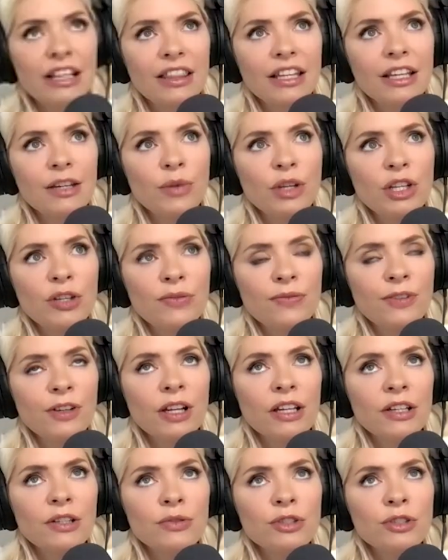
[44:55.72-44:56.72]
think when you feel
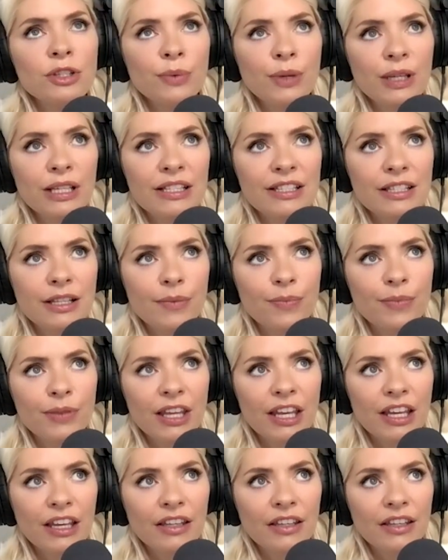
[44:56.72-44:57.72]
like you're doing
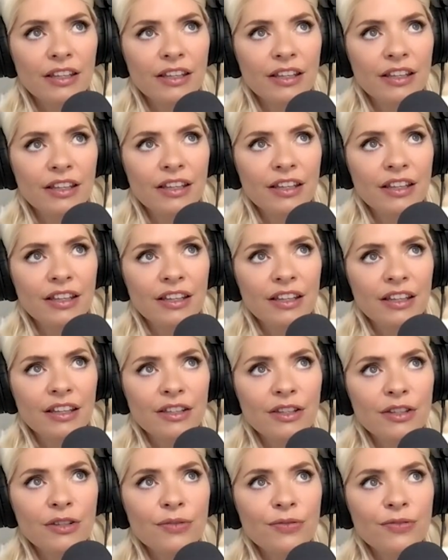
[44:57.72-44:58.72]
something,
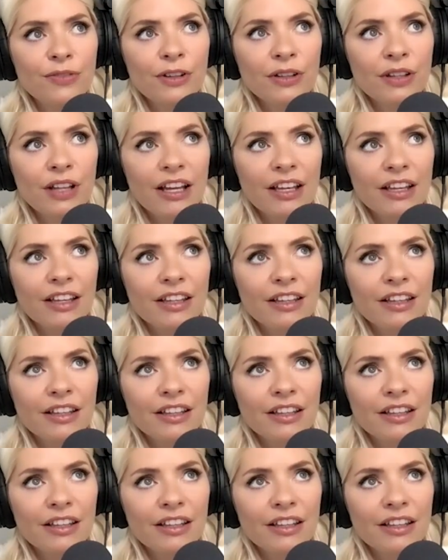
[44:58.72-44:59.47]
you feel like